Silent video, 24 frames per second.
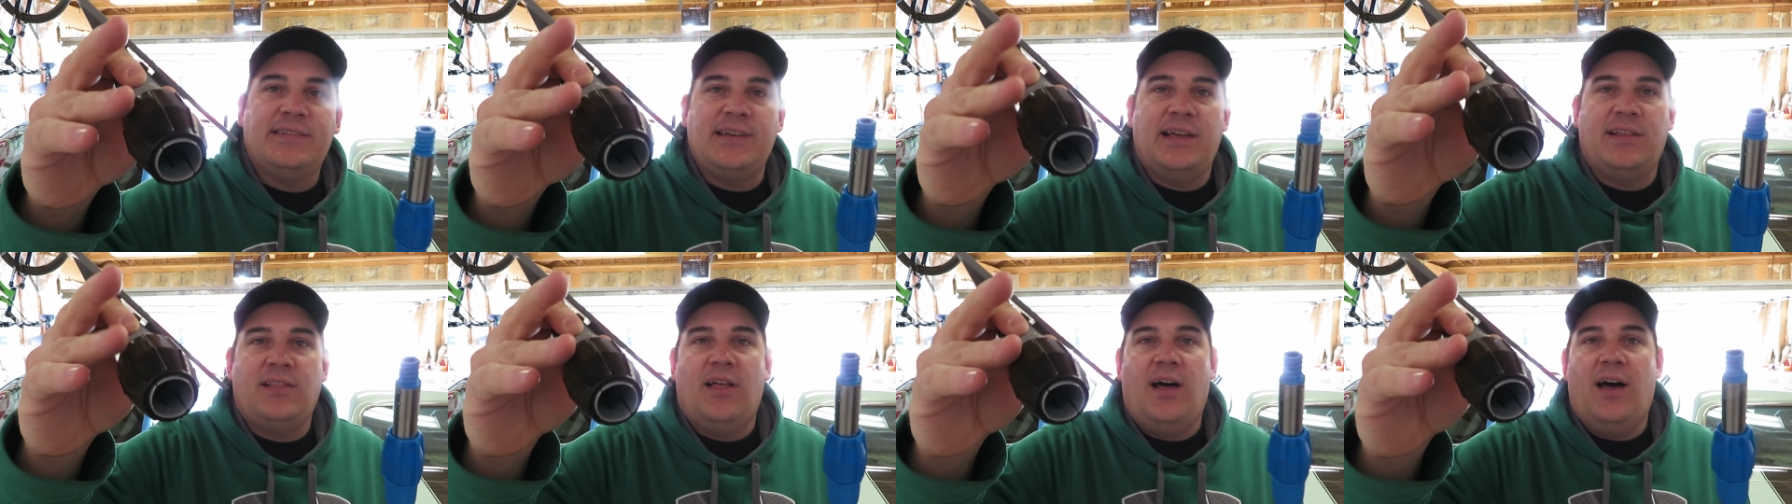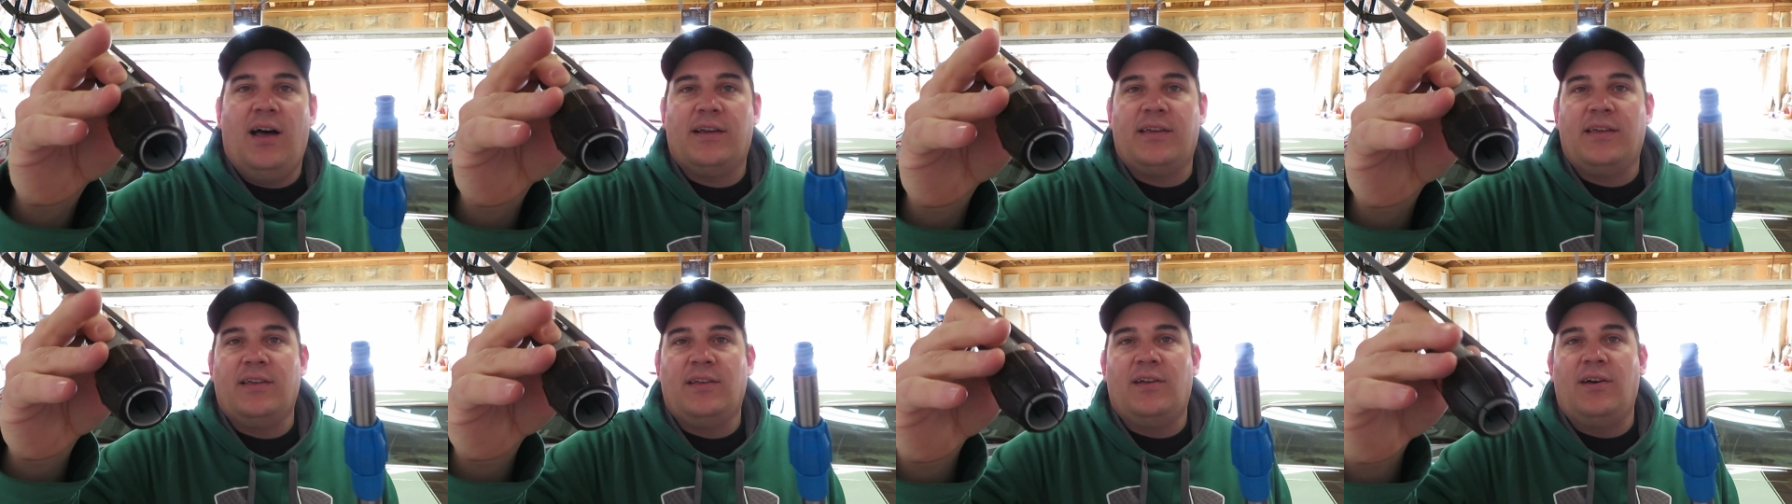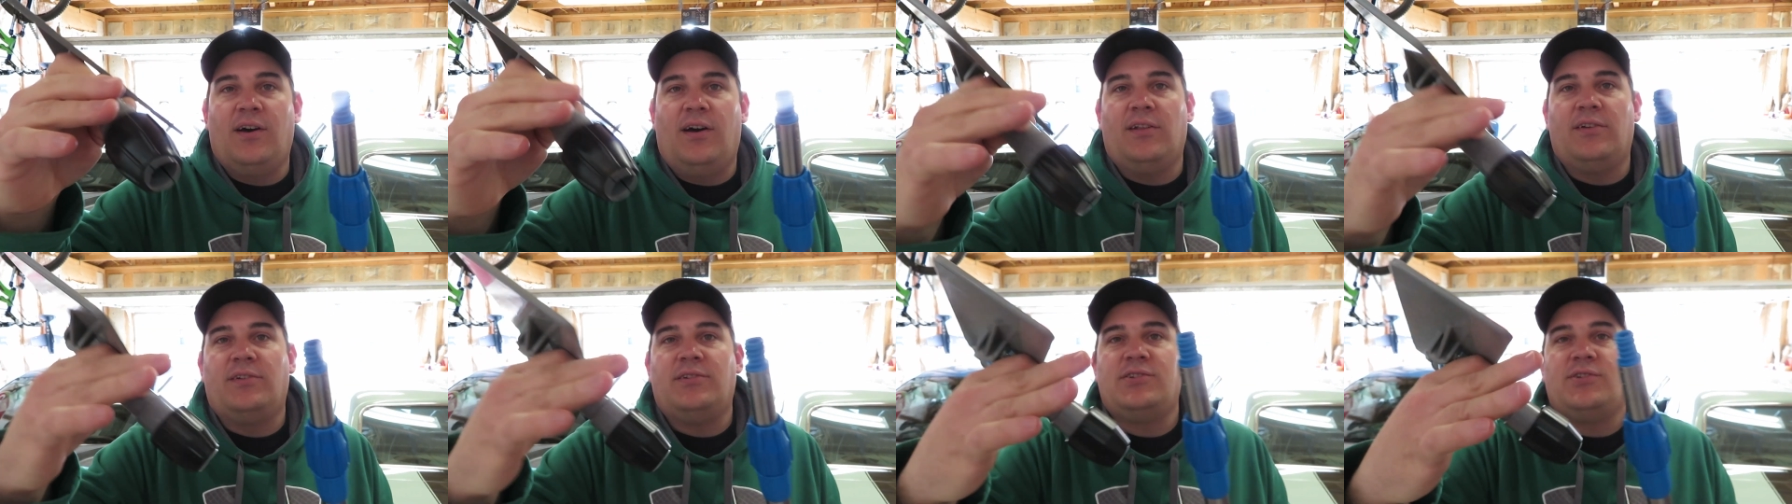a locking
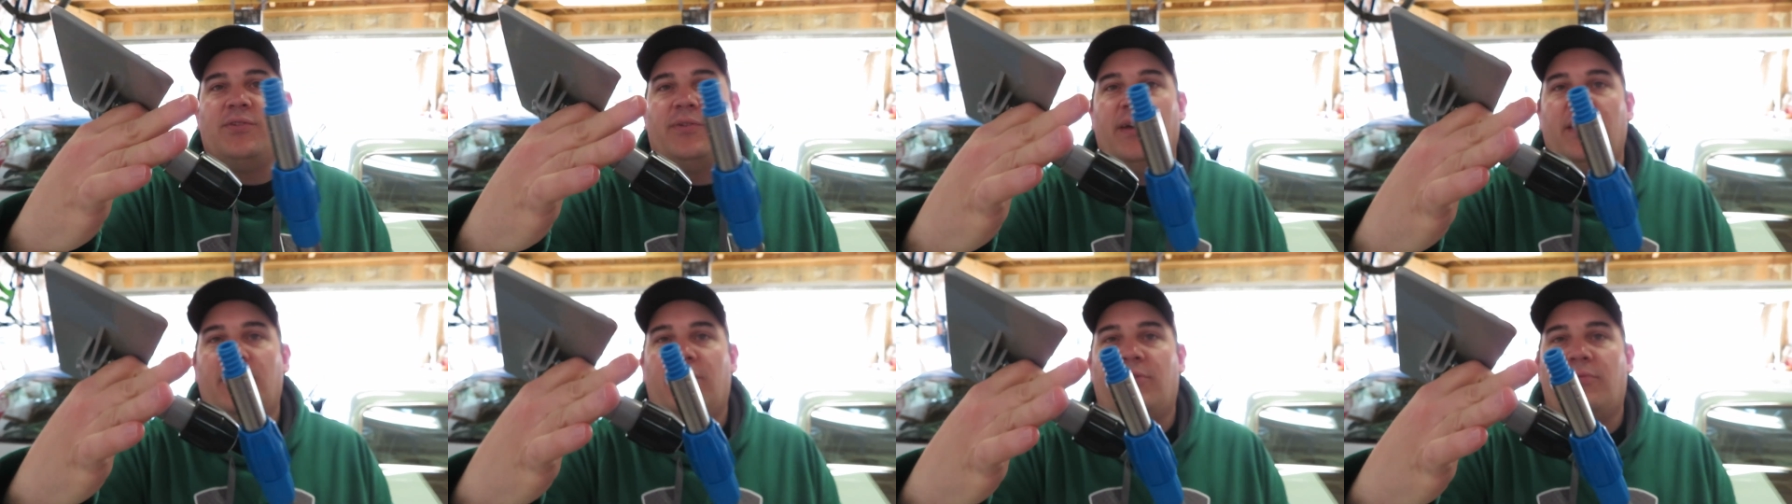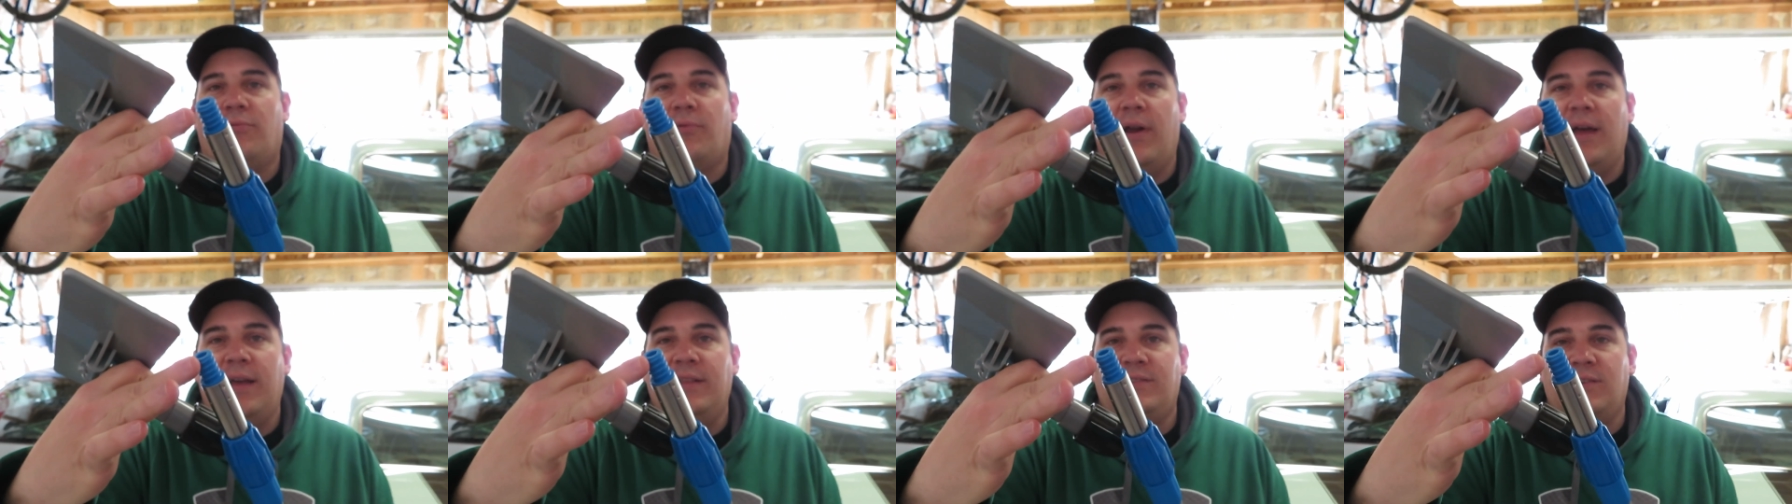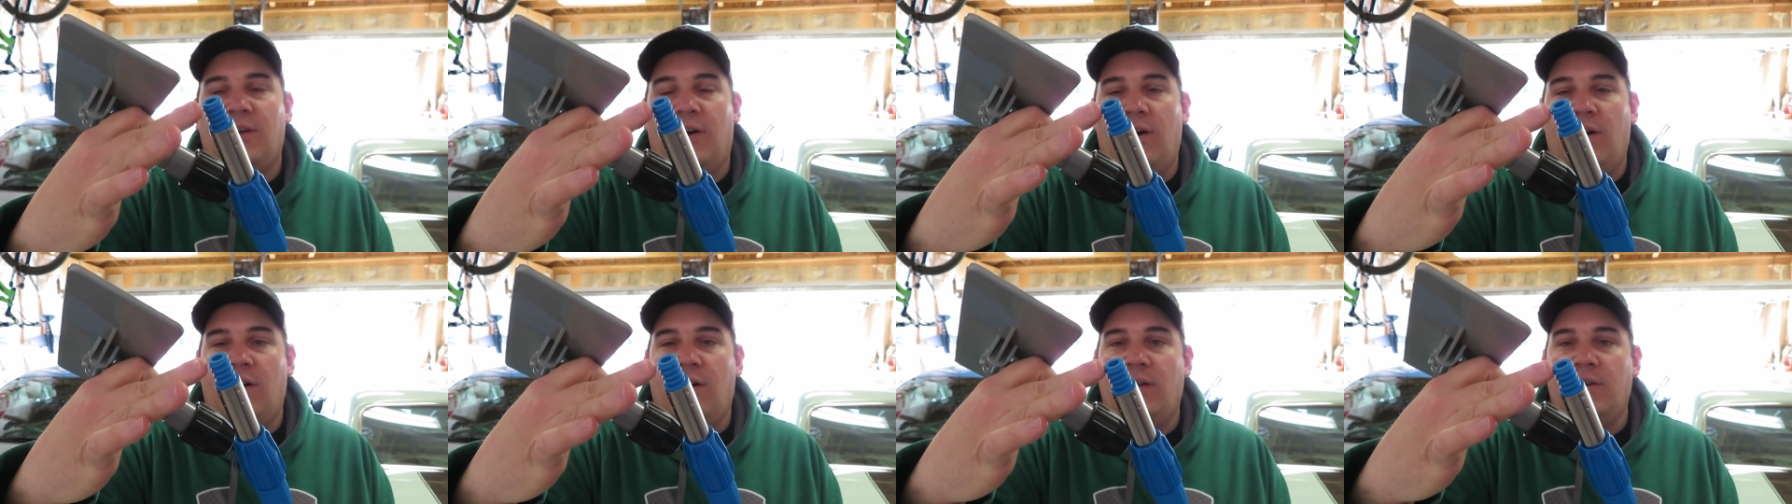collar, so it threads
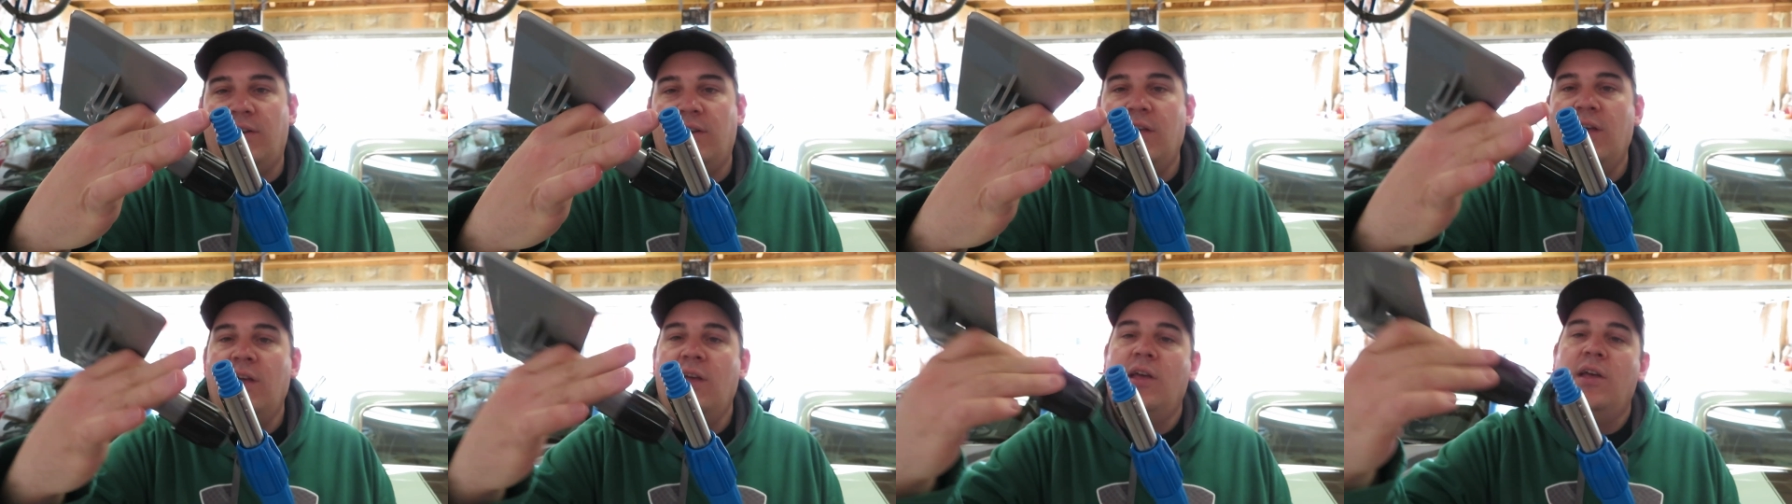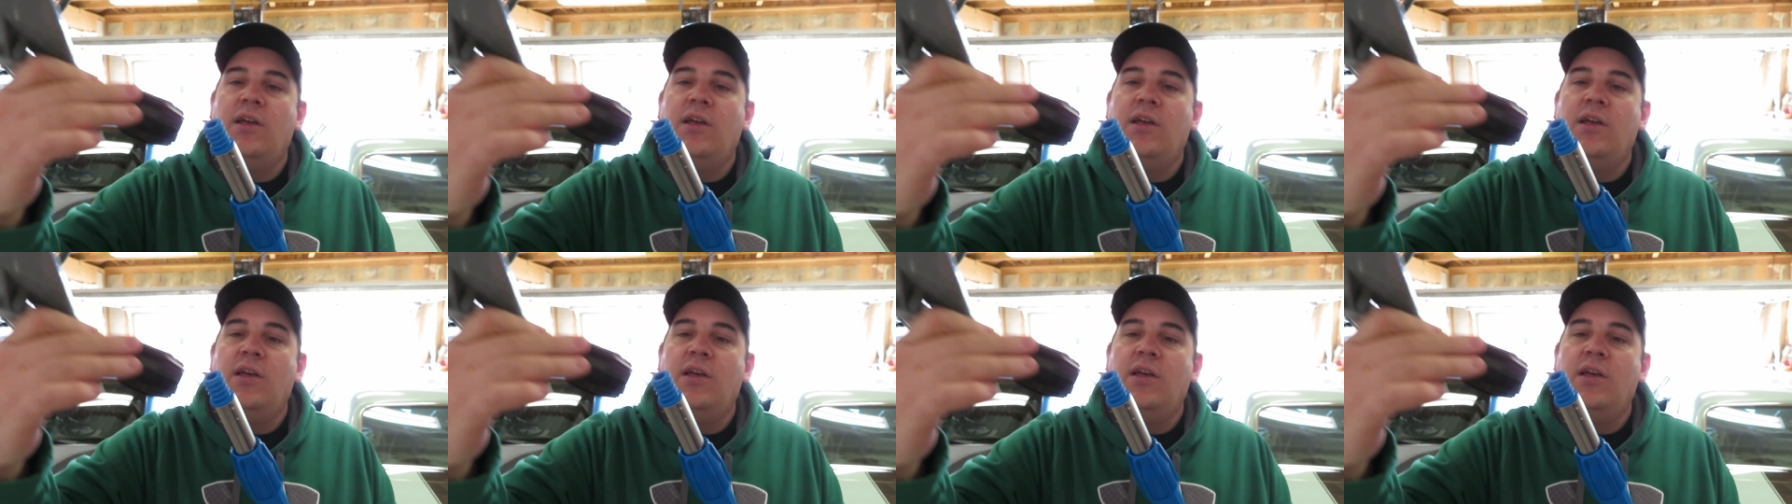on